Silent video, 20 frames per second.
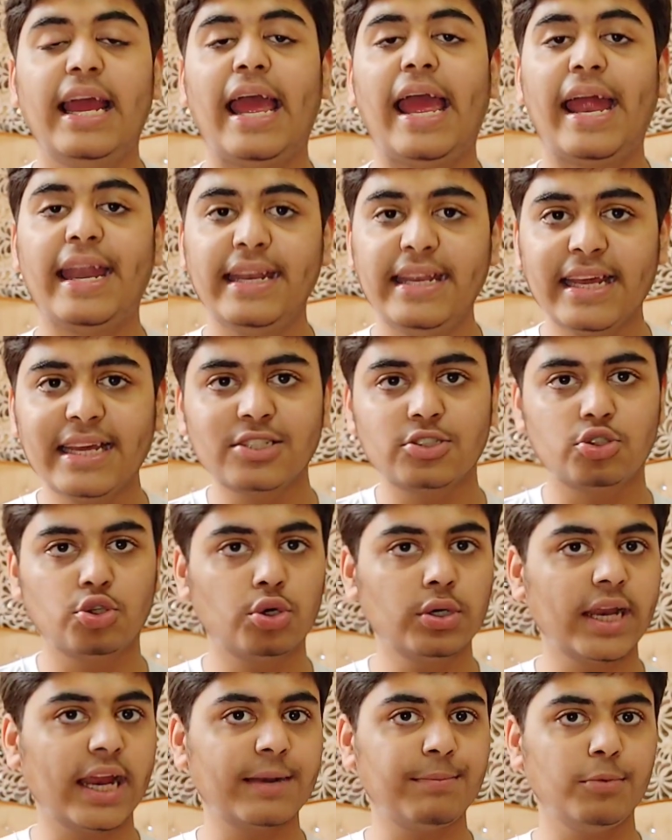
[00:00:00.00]
And yes,
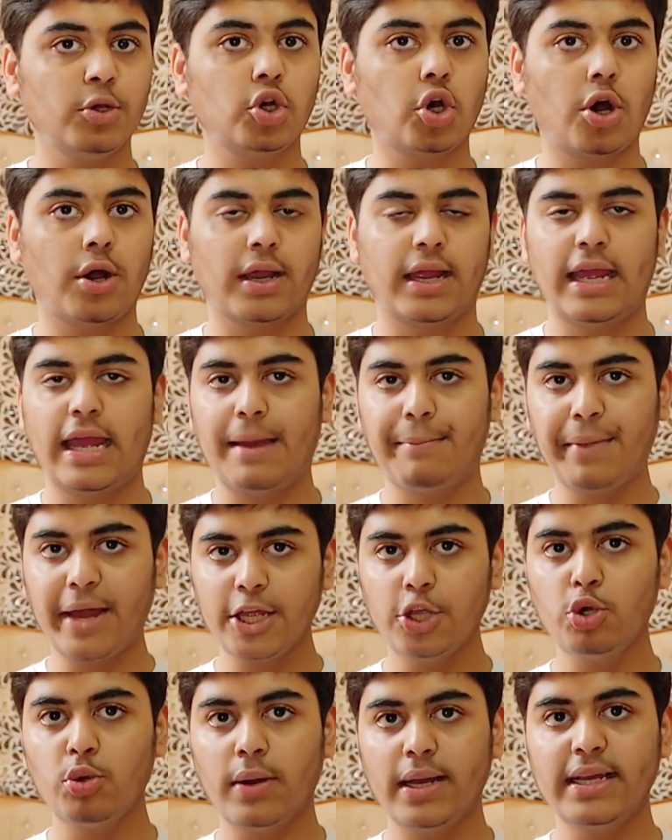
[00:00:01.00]
don't get me wrong,
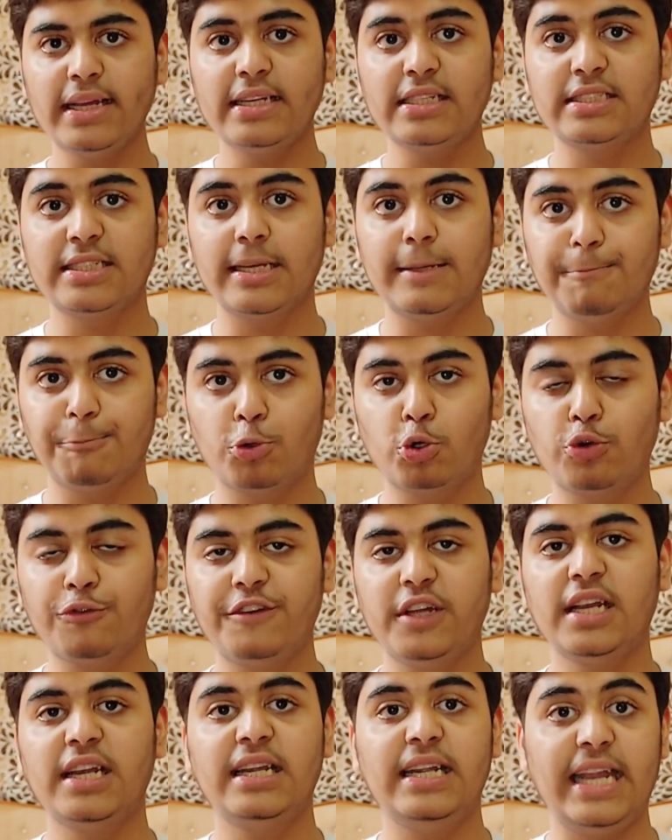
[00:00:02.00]
MIUI is
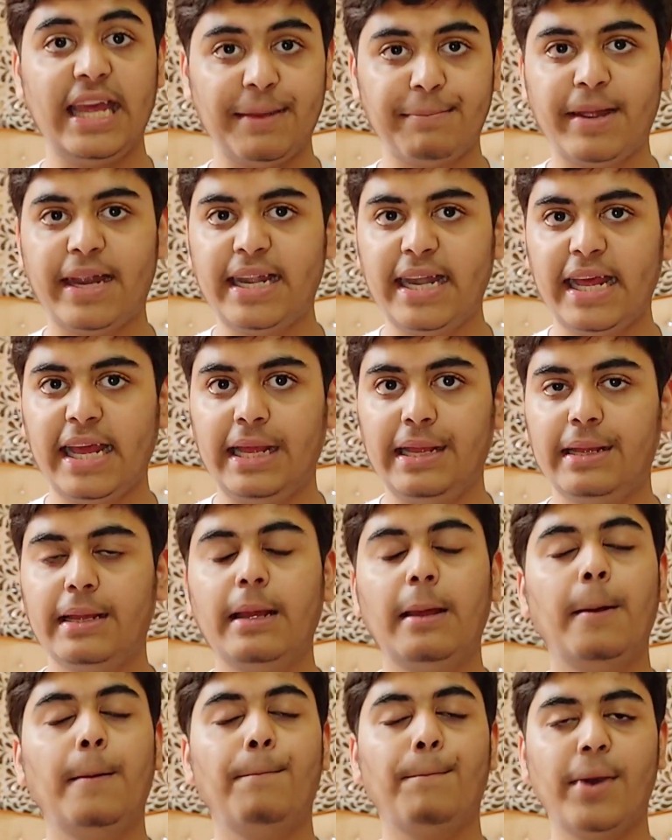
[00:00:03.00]
improving day by day,
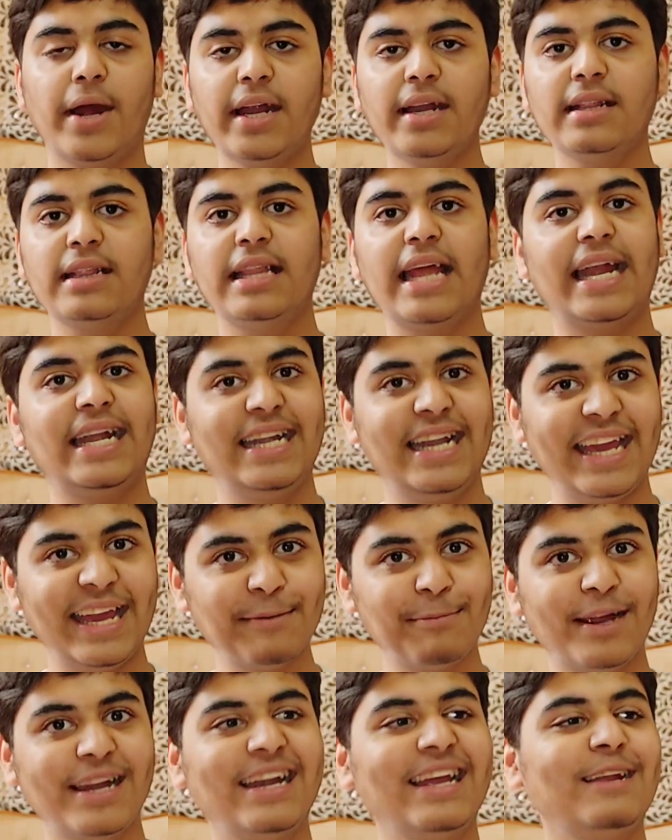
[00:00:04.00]
but that
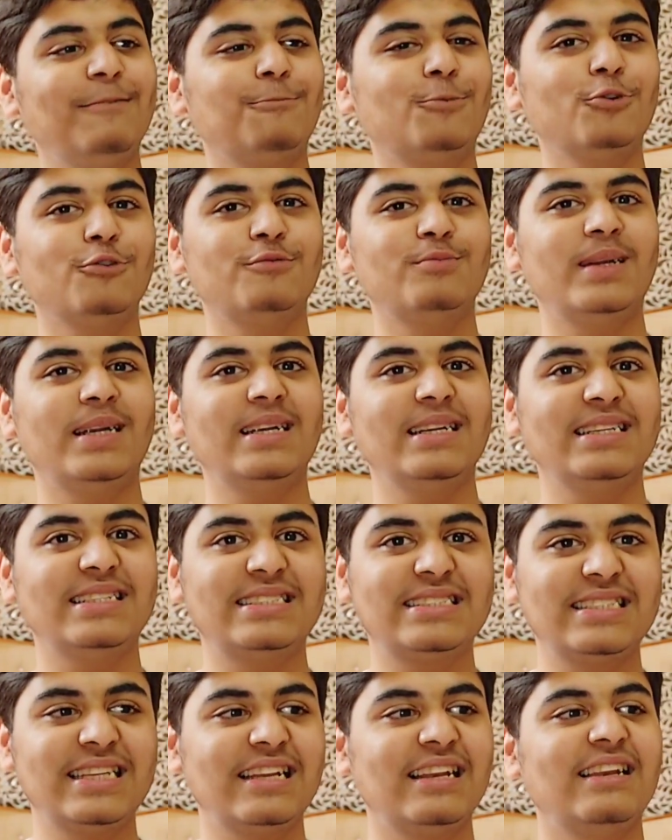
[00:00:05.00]
day by day improvement
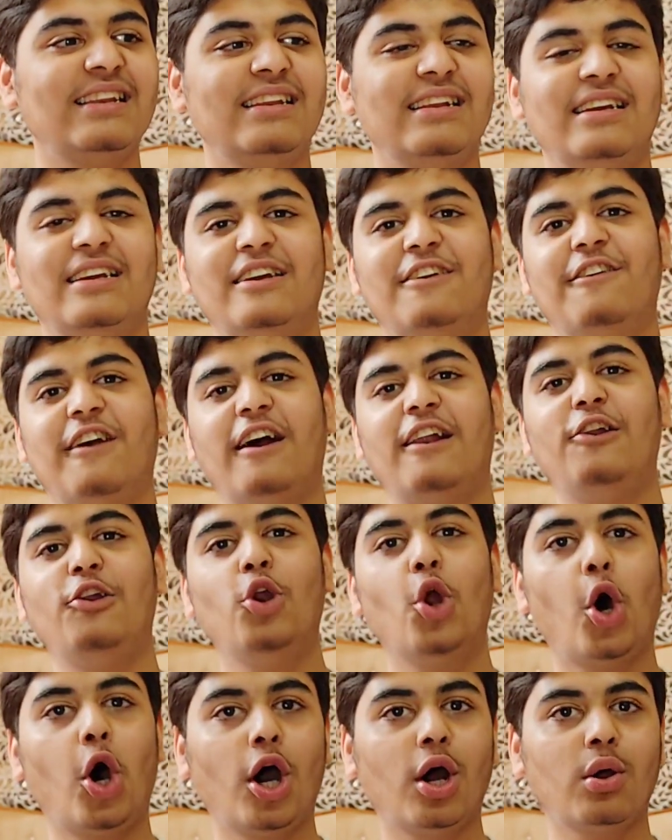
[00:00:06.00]
is still a
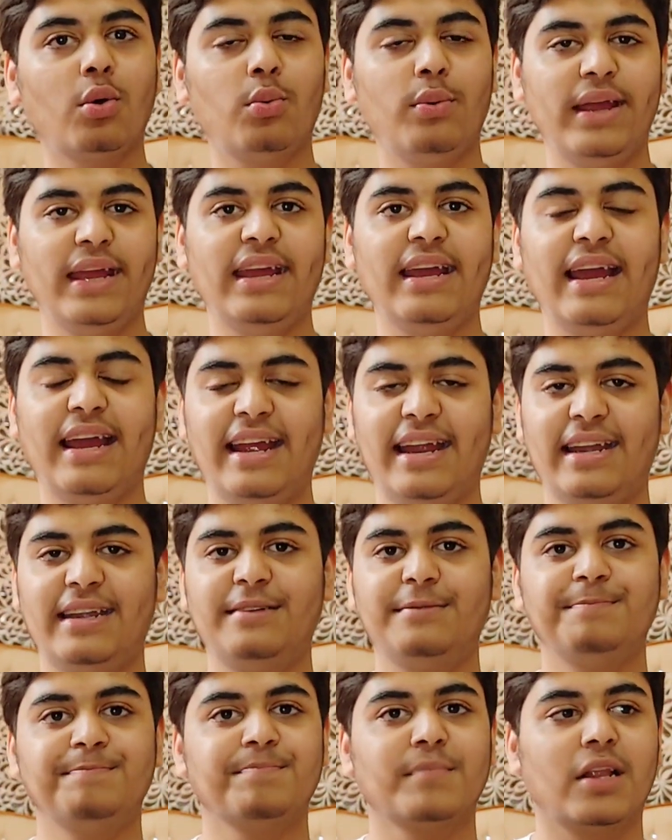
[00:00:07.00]
long way
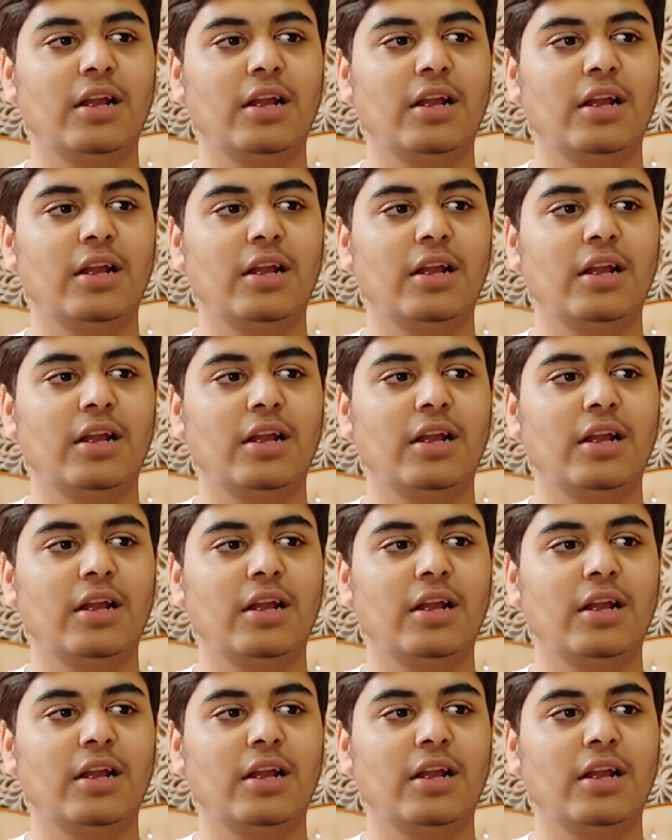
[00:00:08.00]
ahead.